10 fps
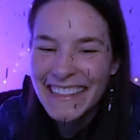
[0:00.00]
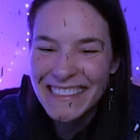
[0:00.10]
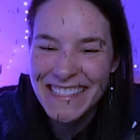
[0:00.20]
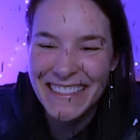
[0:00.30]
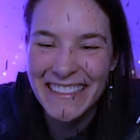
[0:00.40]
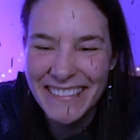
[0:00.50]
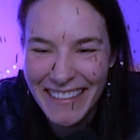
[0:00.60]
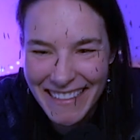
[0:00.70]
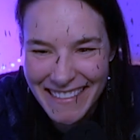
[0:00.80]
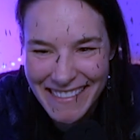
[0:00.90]
Do you
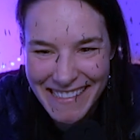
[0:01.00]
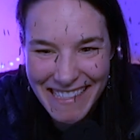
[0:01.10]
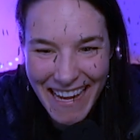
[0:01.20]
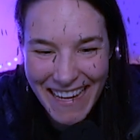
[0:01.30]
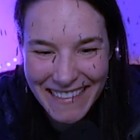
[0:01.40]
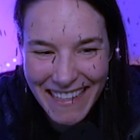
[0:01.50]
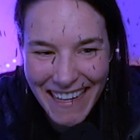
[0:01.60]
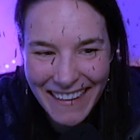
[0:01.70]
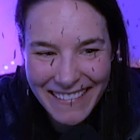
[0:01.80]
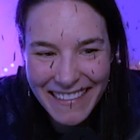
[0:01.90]
understand
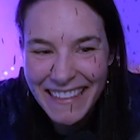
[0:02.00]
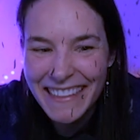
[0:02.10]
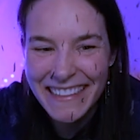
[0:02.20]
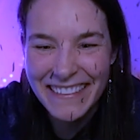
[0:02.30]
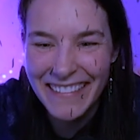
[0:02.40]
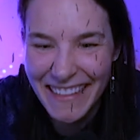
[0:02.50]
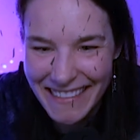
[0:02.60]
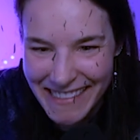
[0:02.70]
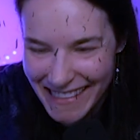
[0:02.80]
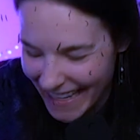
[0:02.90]
now? You
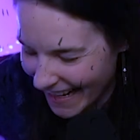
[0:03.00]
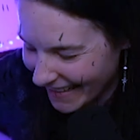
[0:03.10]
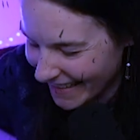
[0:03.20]
understand,